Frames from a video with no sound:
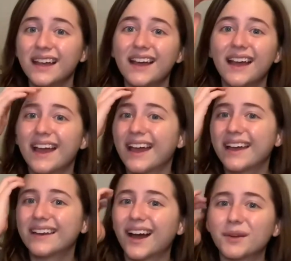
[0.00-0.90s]

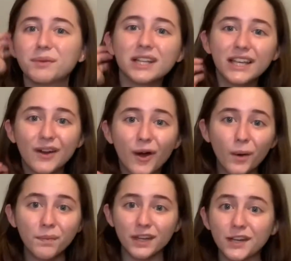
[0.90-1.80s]
And I really
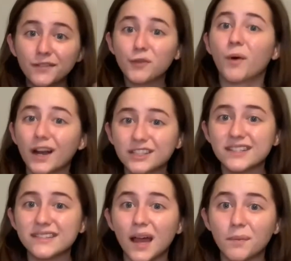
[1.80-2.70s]
hope that if you watch
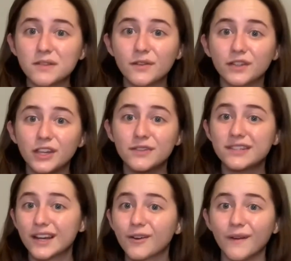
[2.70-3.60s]
this episode that you
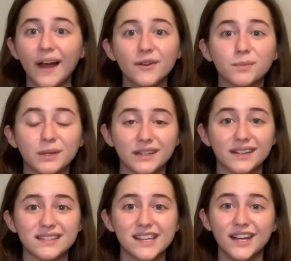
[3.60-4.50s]
stick around,
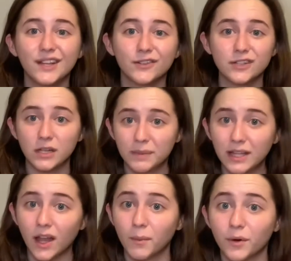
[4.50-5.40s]
because there's gonna be a
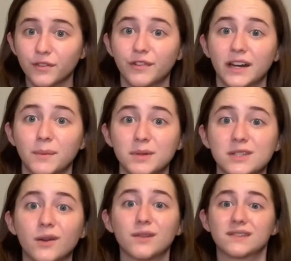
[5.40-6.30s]
lot more fun
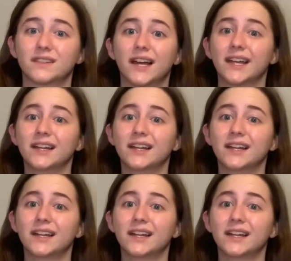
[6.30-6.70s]
episodes like